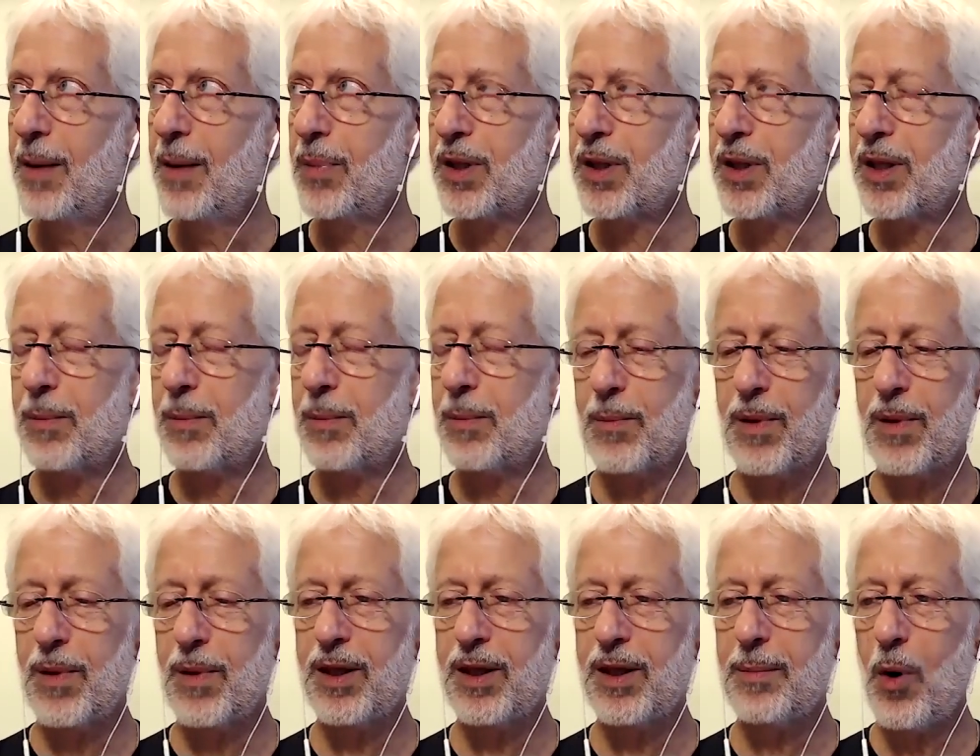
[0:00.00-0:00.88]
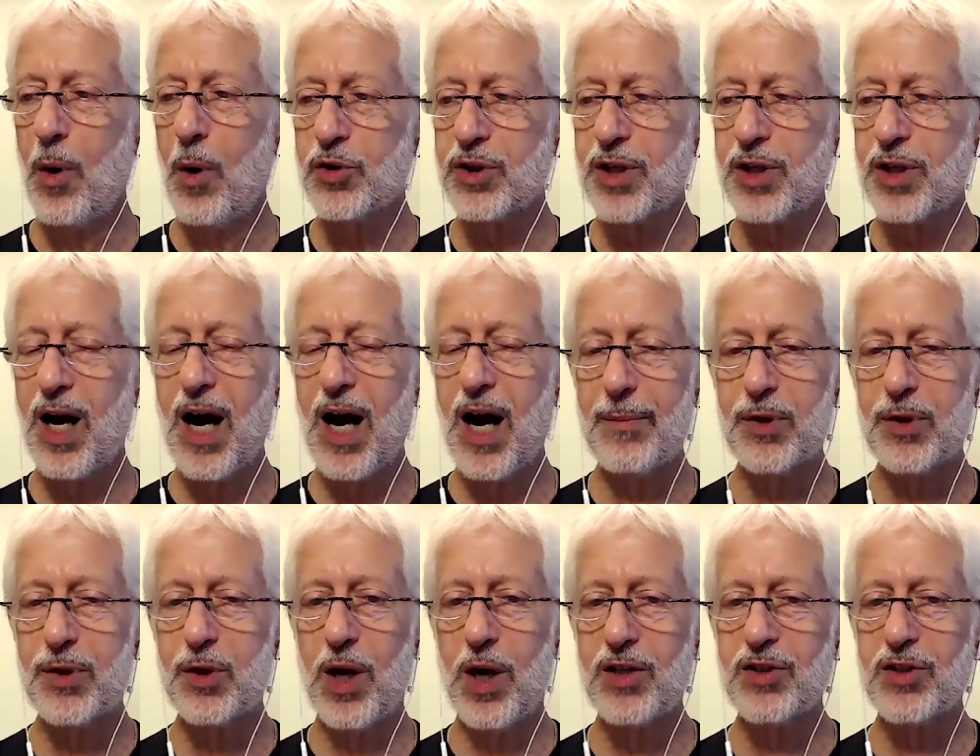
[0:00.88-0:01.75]
But the, the most
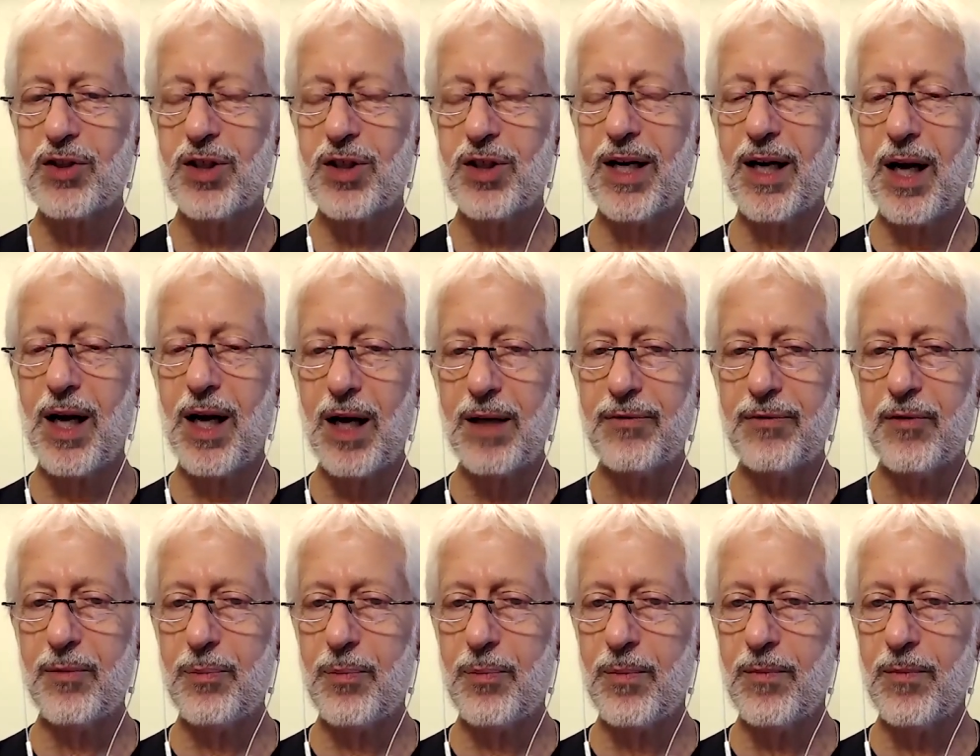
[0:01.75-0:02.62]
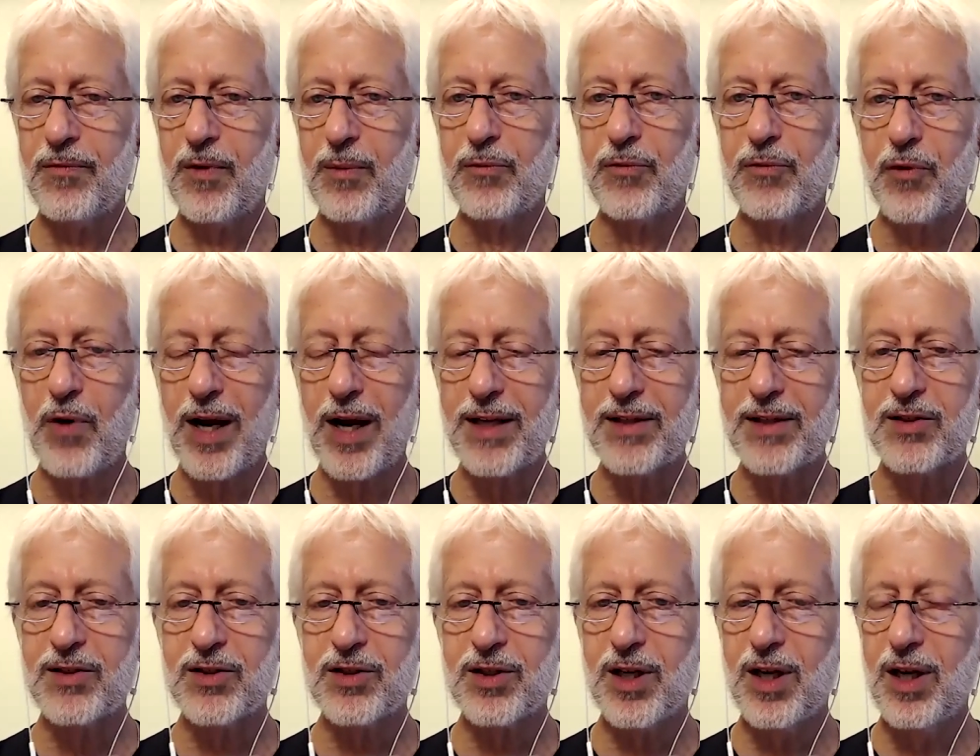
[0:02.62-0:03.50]
common question I got from, from
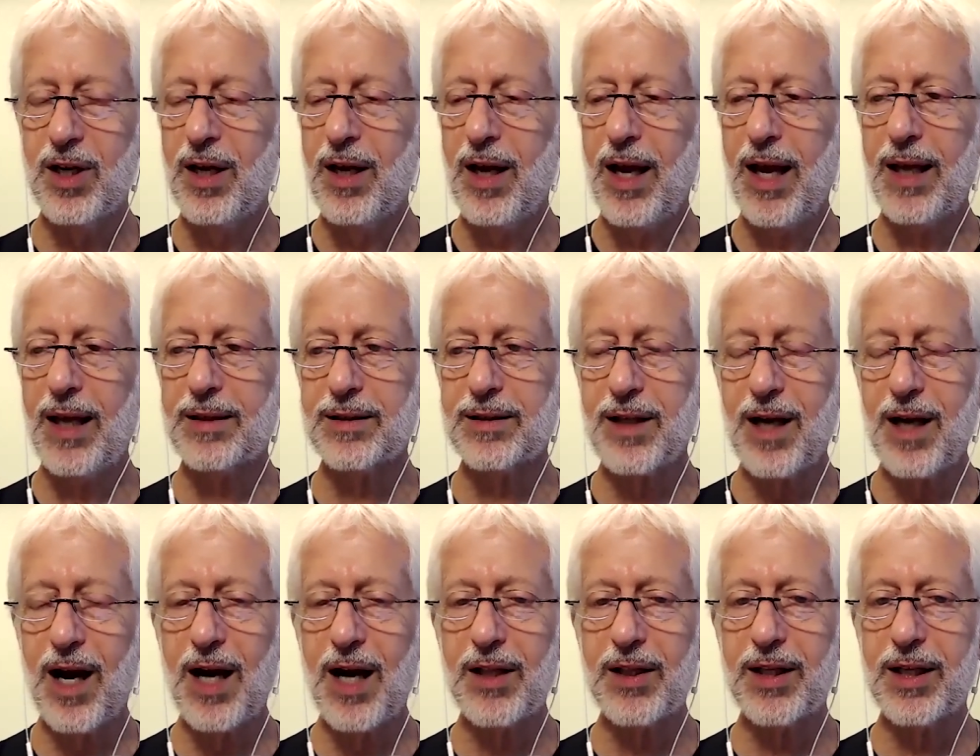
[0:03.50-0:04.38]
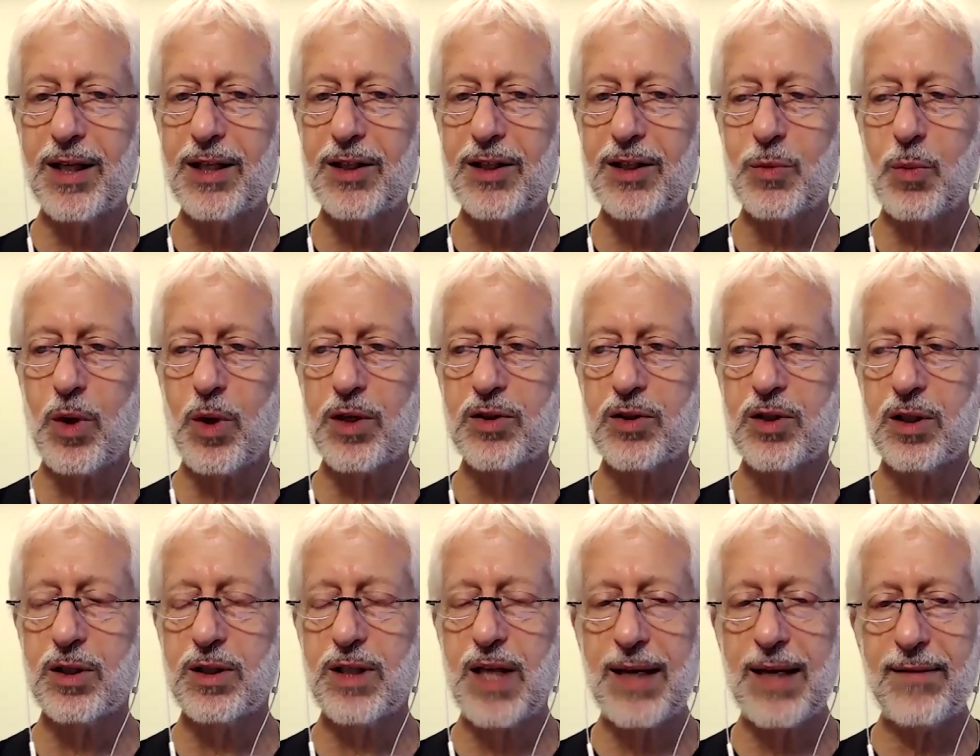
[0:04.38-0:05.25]
friends and colleagues was,
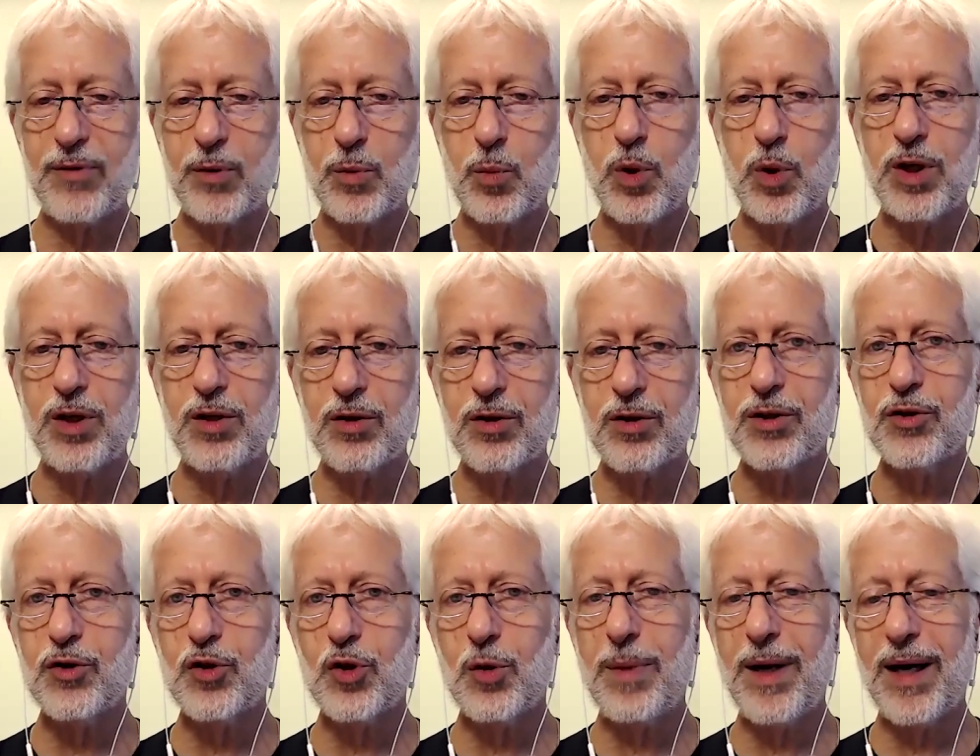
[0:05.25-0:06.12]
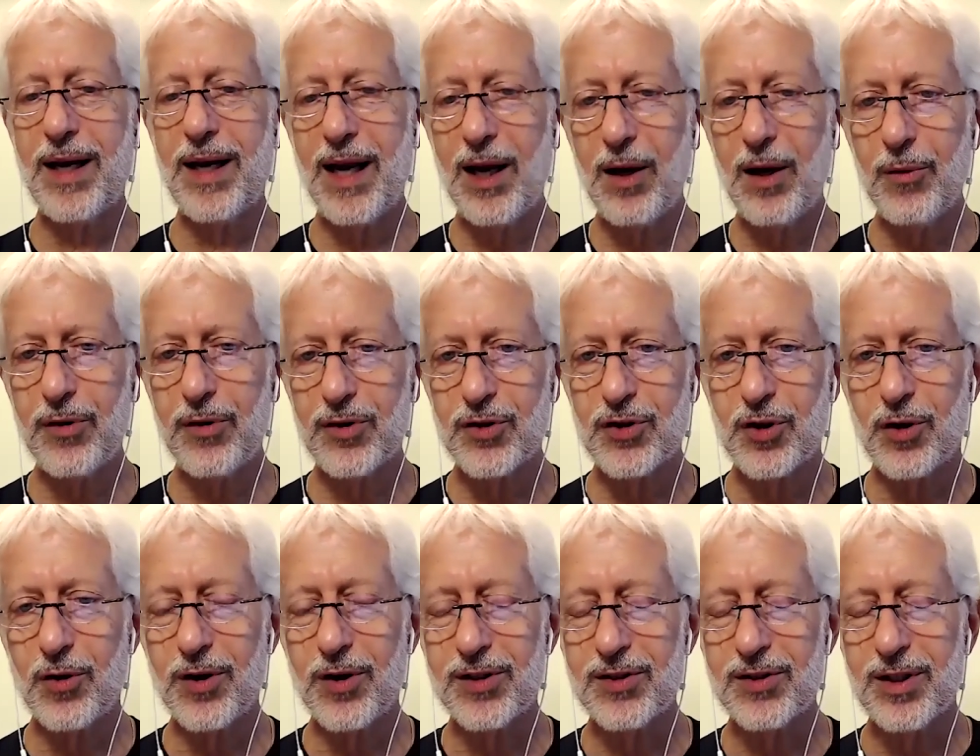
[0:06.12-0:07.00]
David, what are you going to do about health
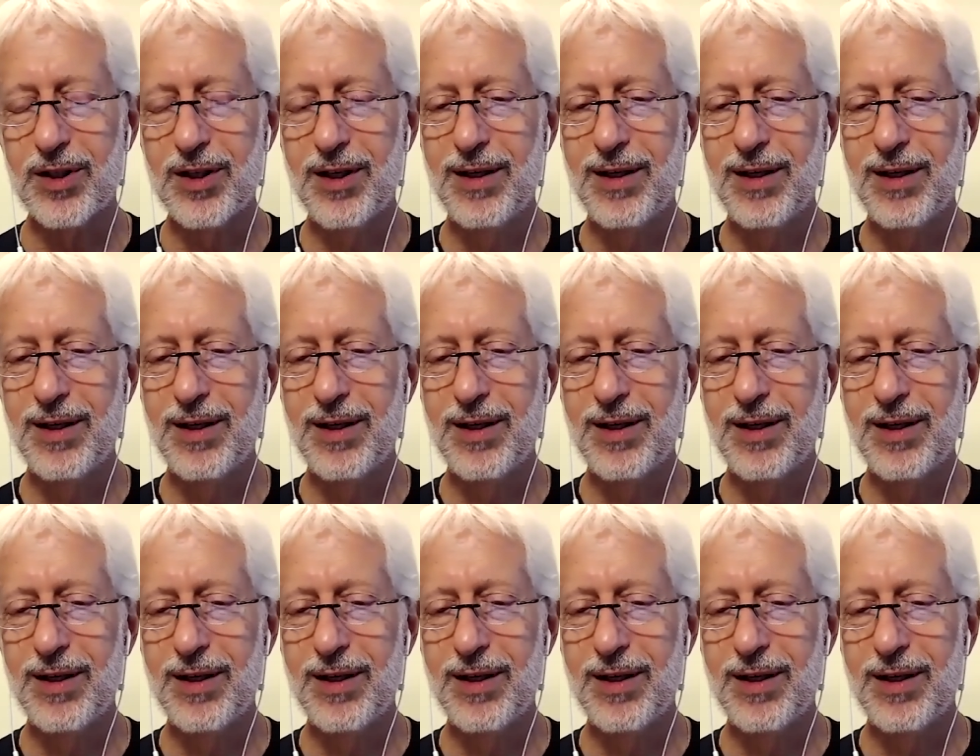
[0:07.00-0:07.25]
insurance?